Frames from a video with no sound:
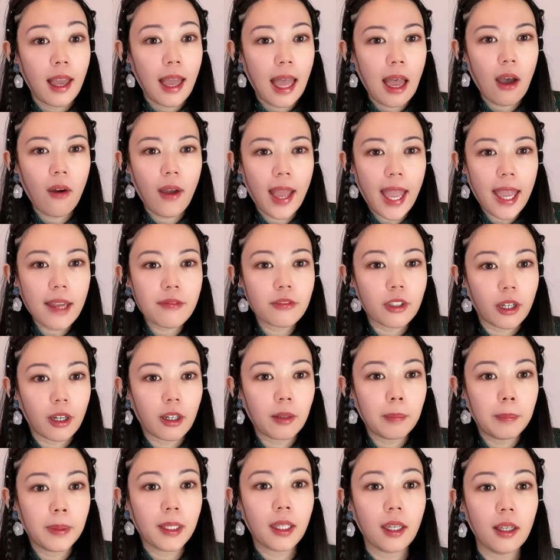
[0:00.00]

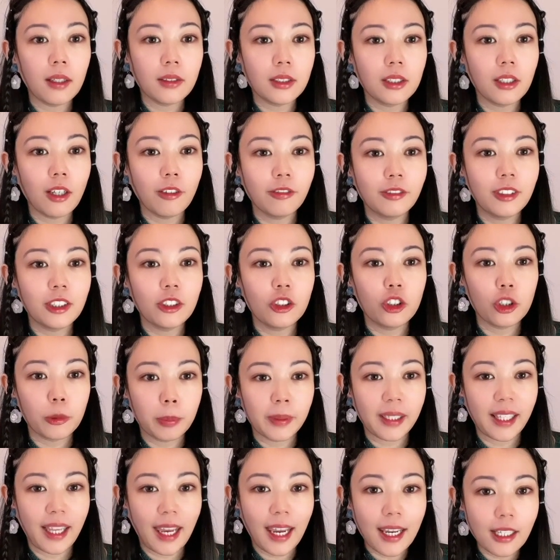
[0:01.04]
However, because of the
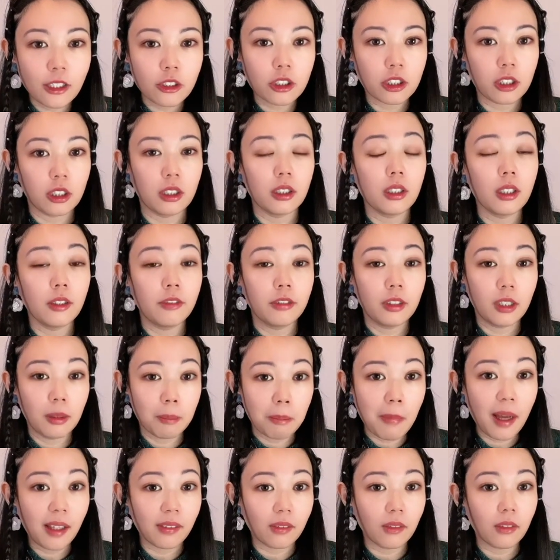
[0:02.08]
duplication of the
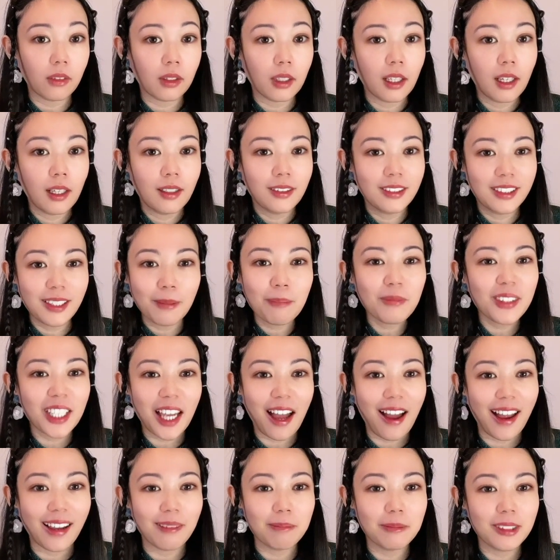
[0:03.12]
months,
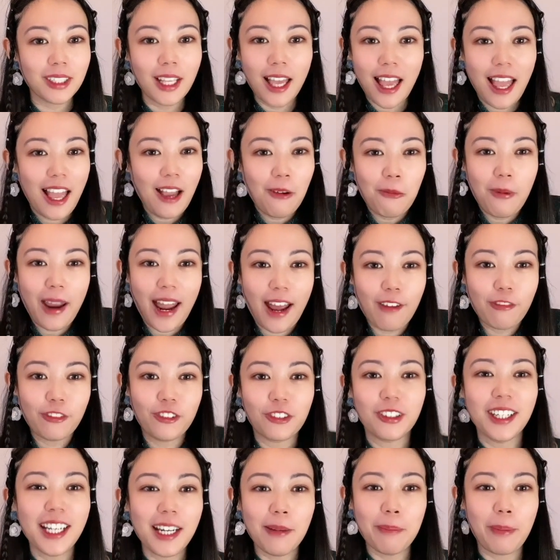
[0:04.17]
sometimes we have
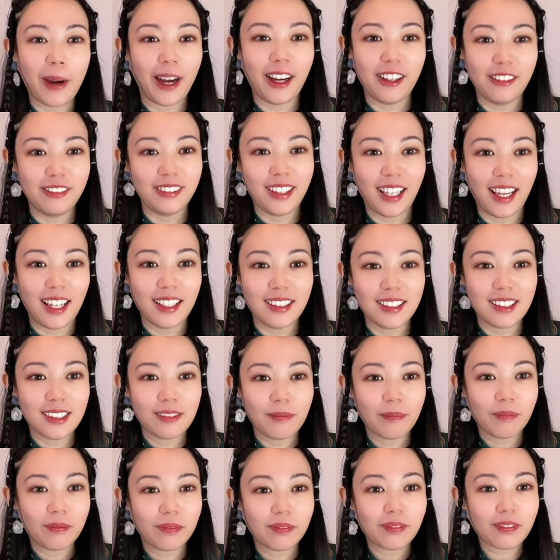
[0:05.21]
3
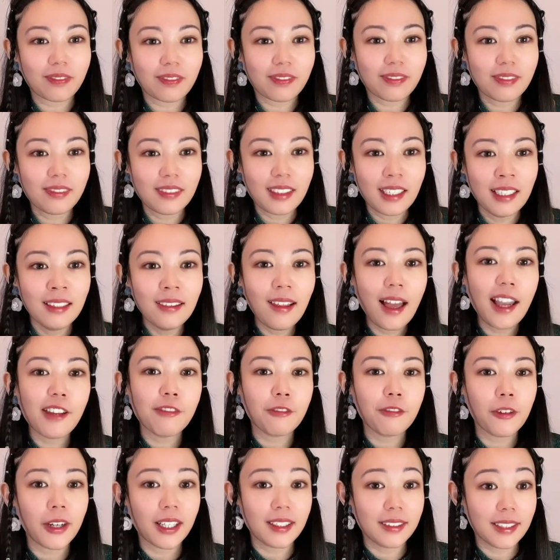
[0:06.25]
birthdays.
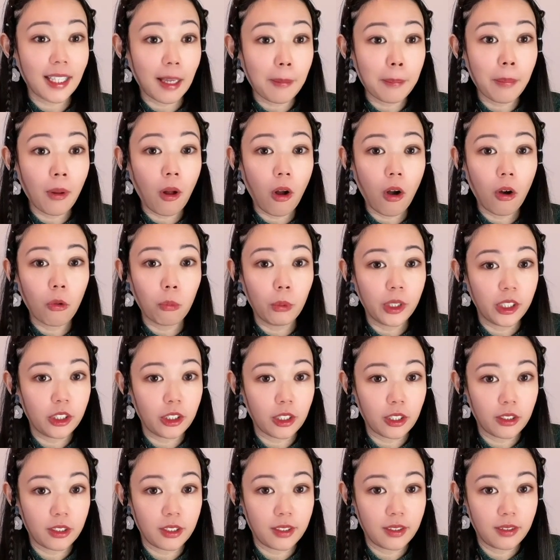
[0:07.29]
Like for example, we
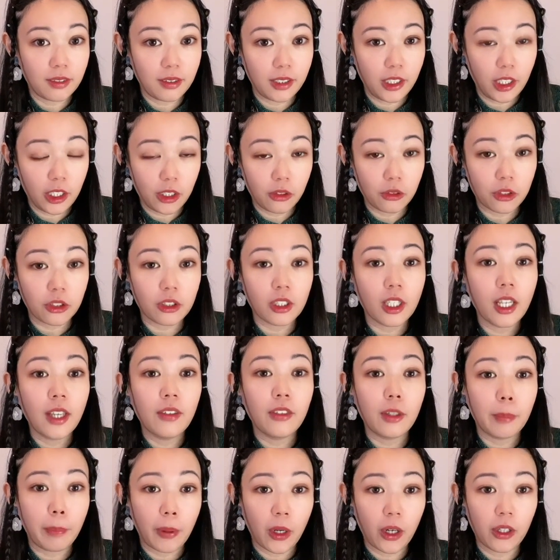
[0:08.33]
just used
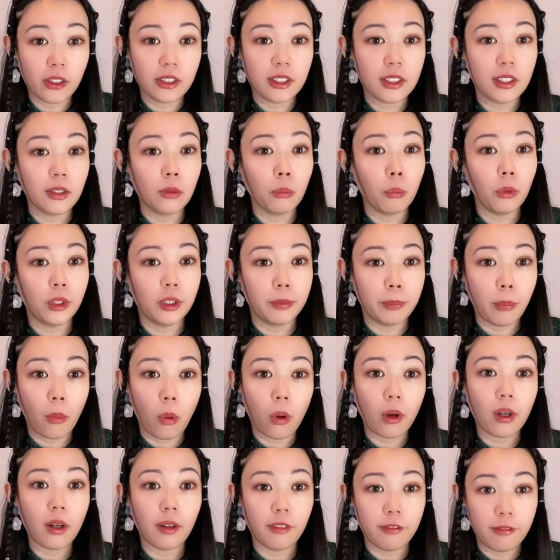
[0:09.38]
the person was
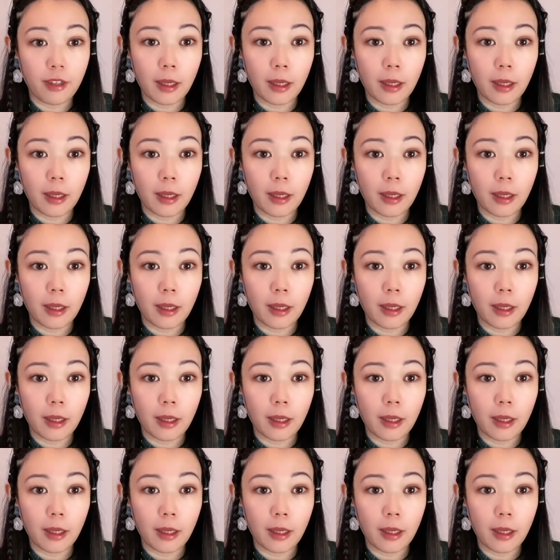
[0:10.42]
born on